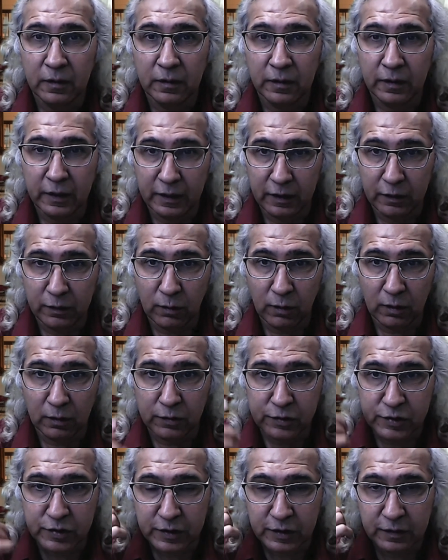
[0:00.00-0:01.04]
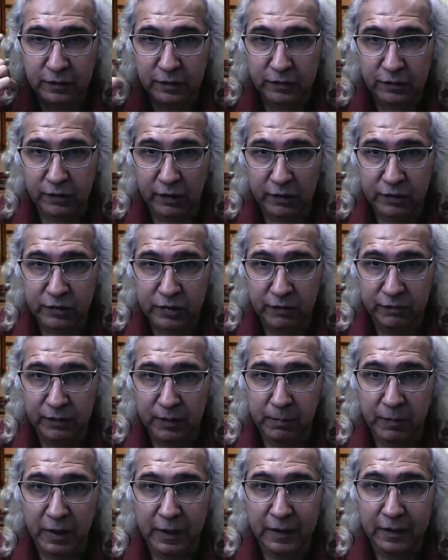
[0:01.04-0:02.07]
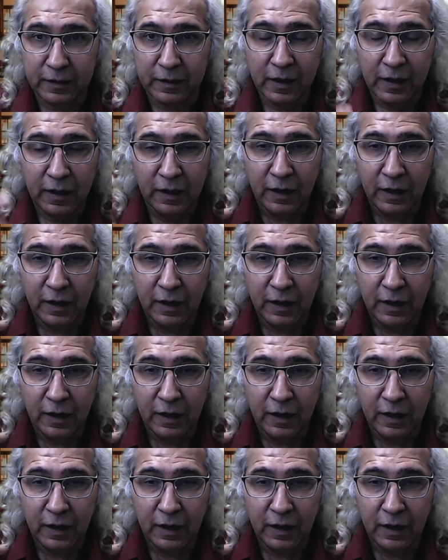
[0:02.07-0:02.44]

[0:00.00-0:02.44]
narratology the structure of the mind,